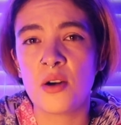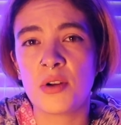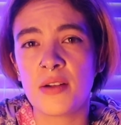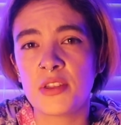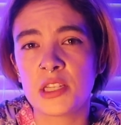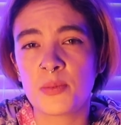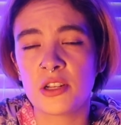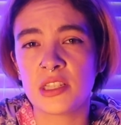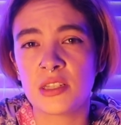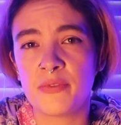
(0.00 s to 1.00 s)
Whatever this
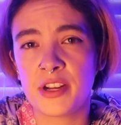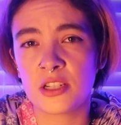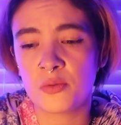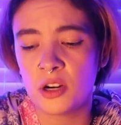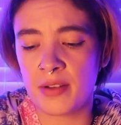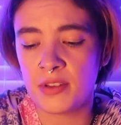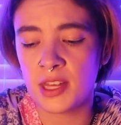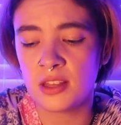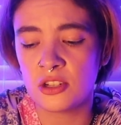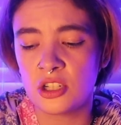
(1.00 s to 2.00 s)
person's fears were, I feel
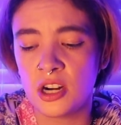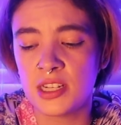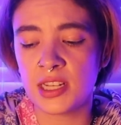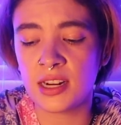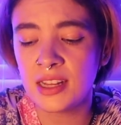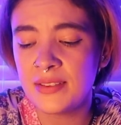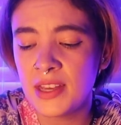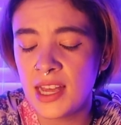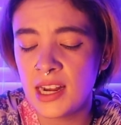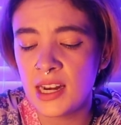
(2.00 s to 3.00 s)
like they're starting to get
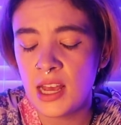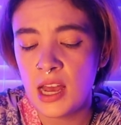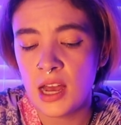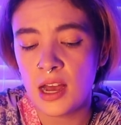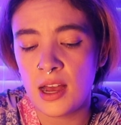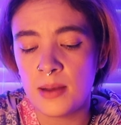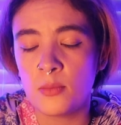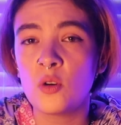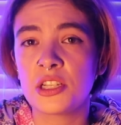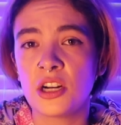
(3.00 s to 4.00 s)
alleviated,
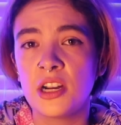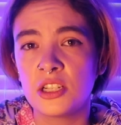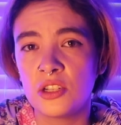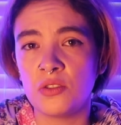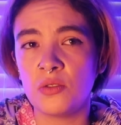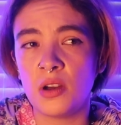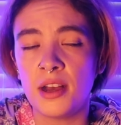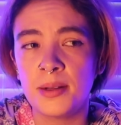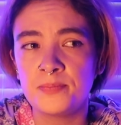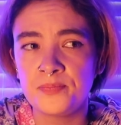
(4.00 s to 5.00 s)
or starting
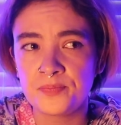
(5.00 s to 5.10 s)
to